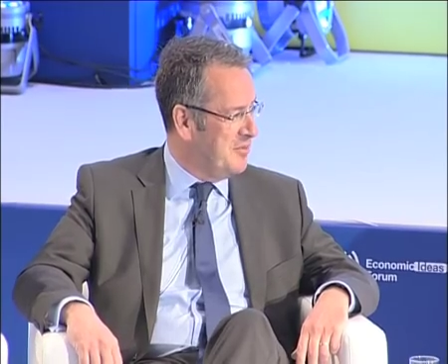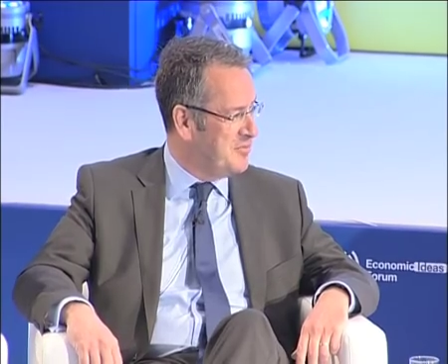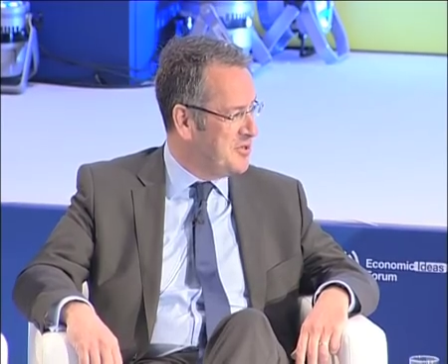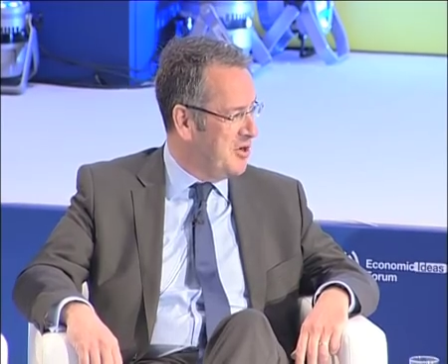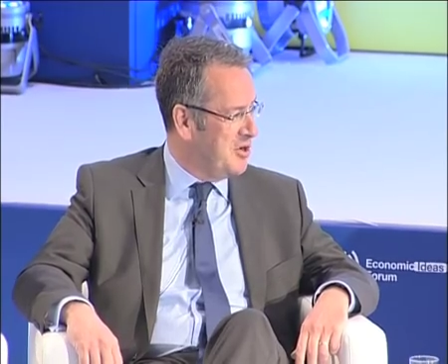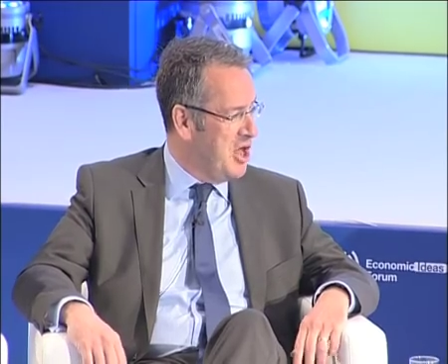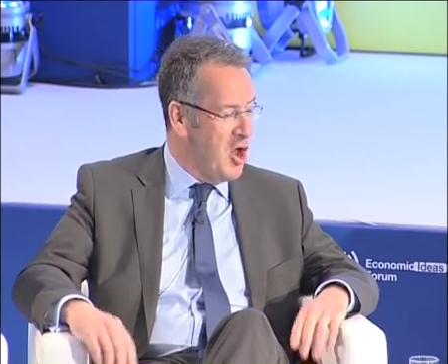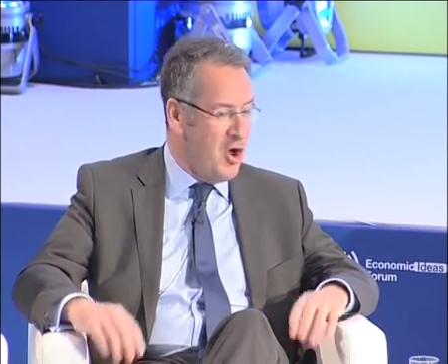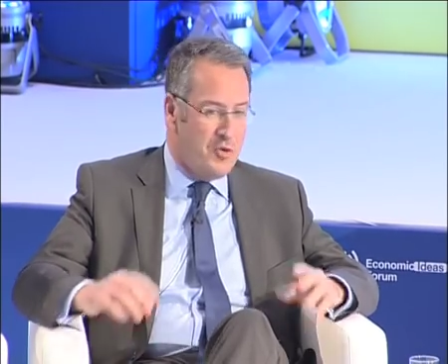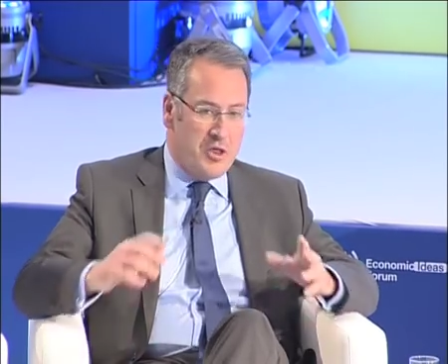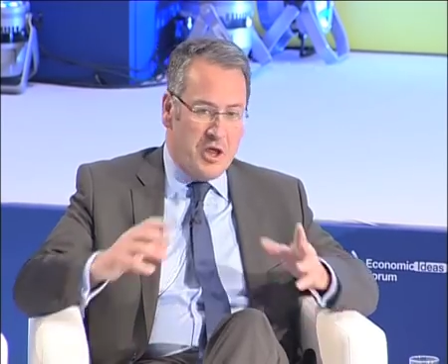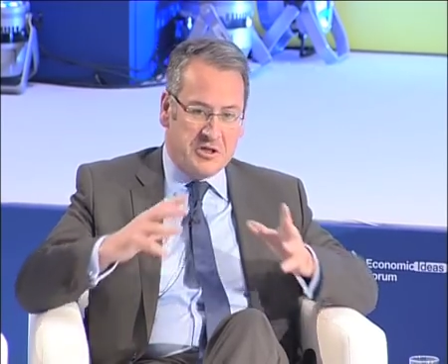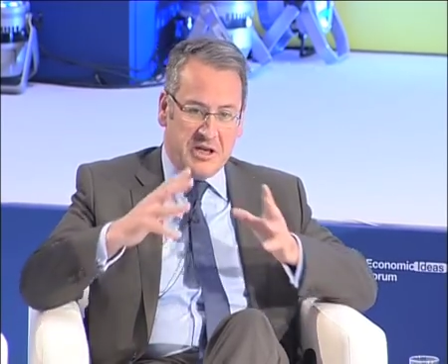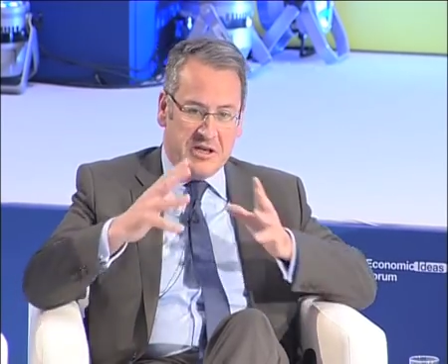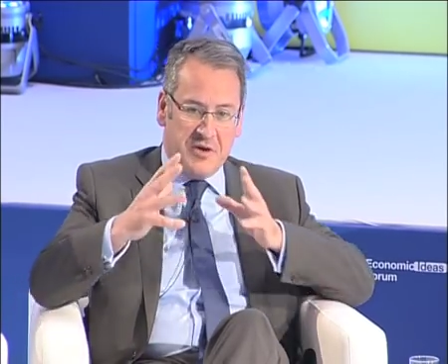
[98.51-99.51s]
So
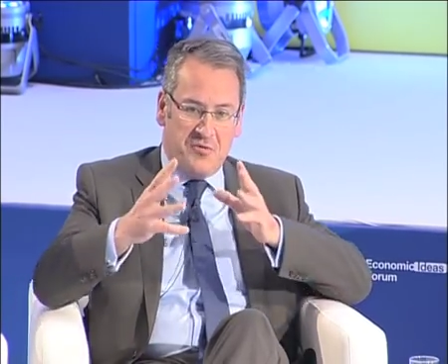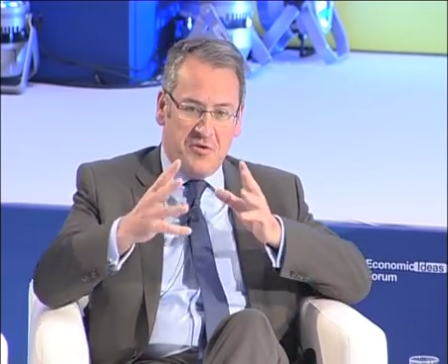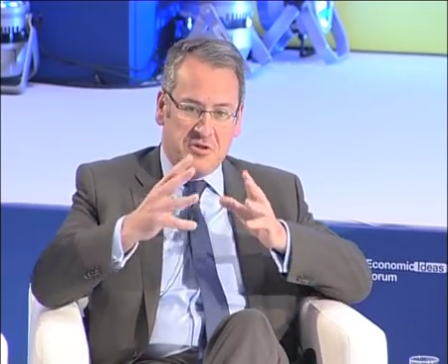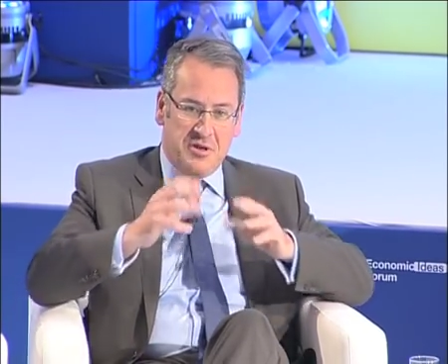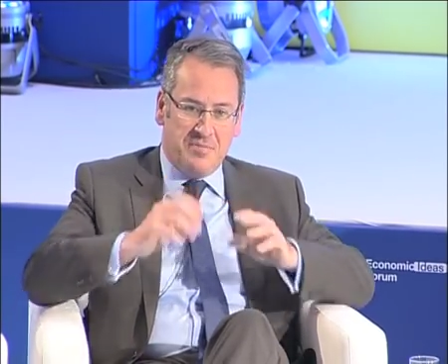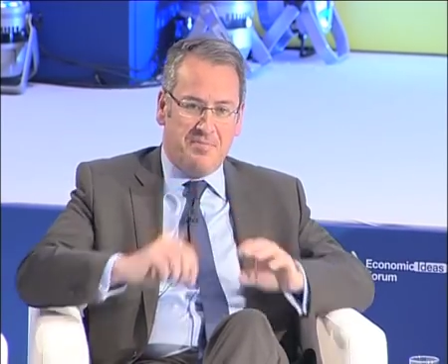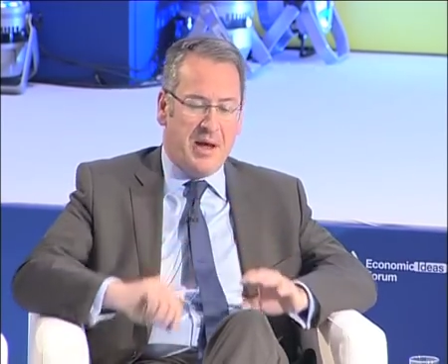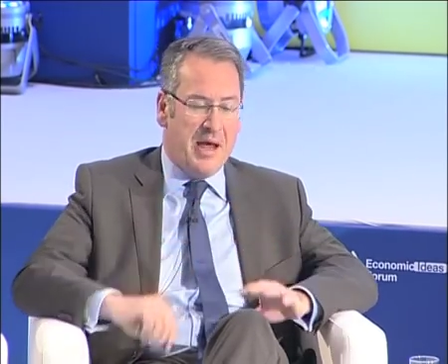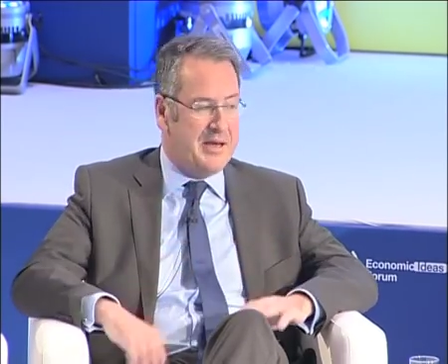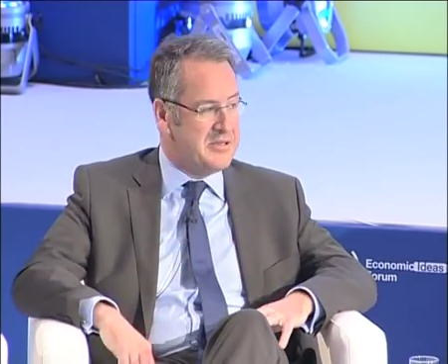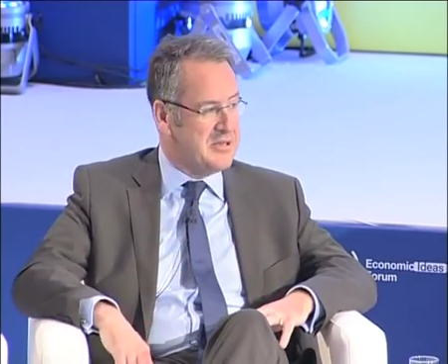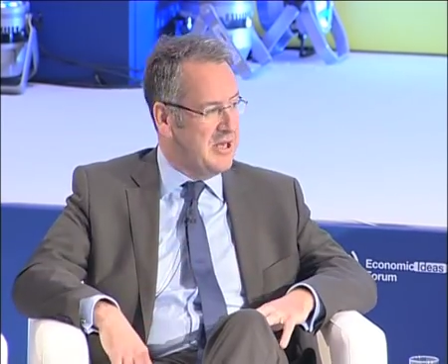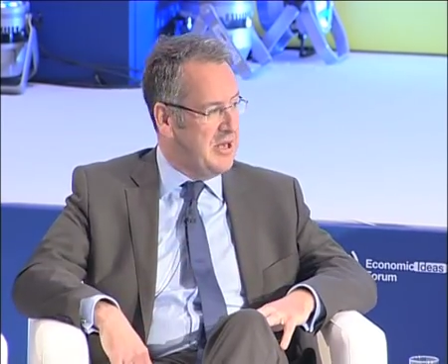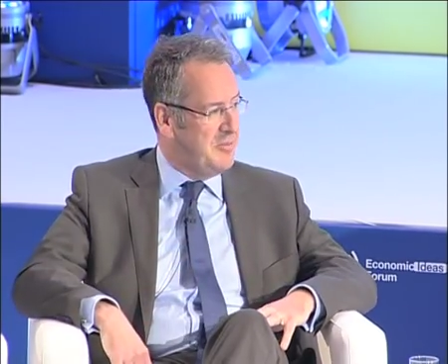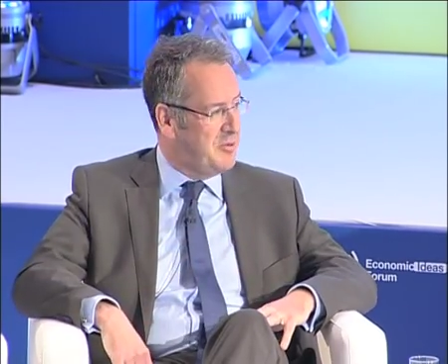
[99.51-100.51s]
there's a difference in pace
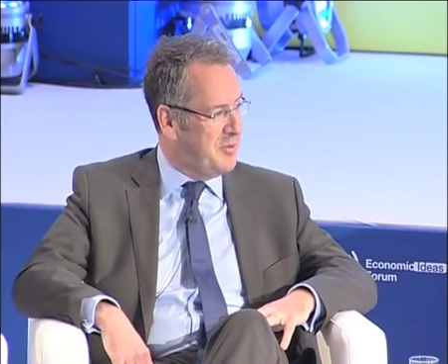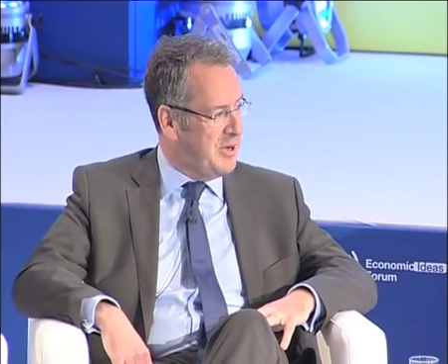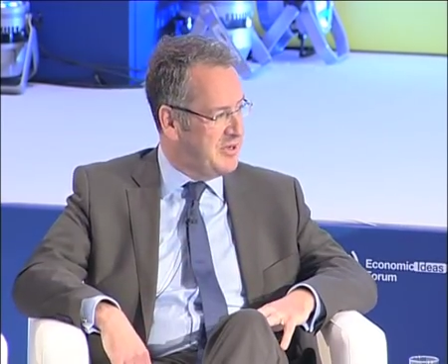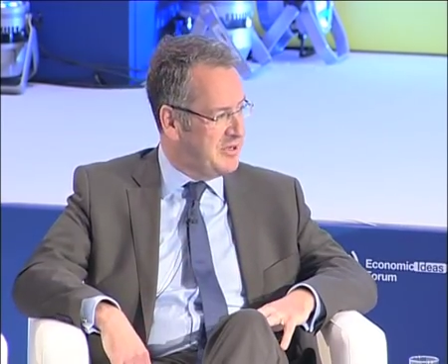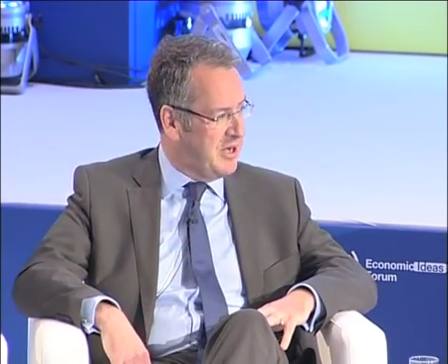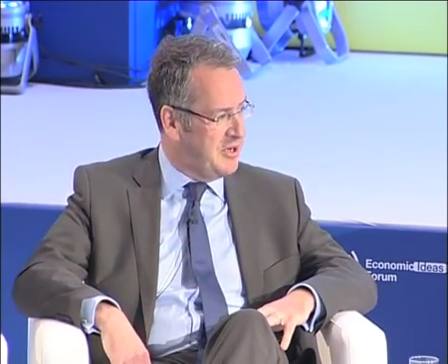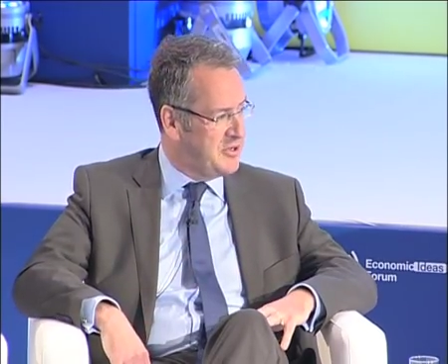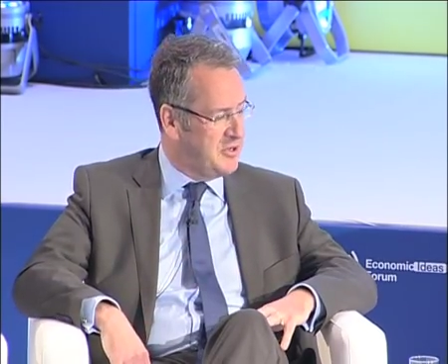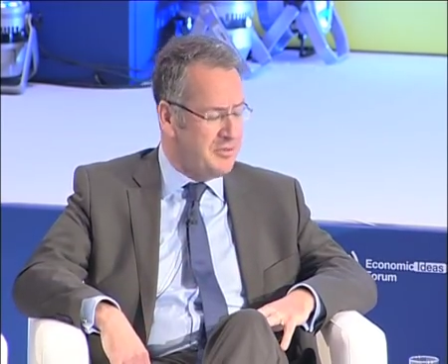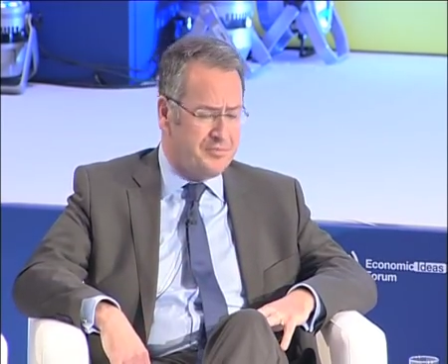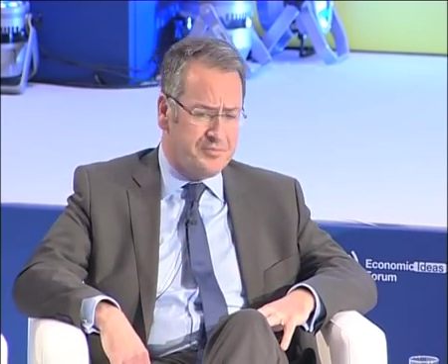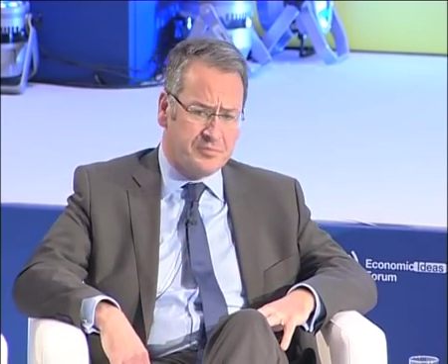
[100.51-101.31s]
and implementation.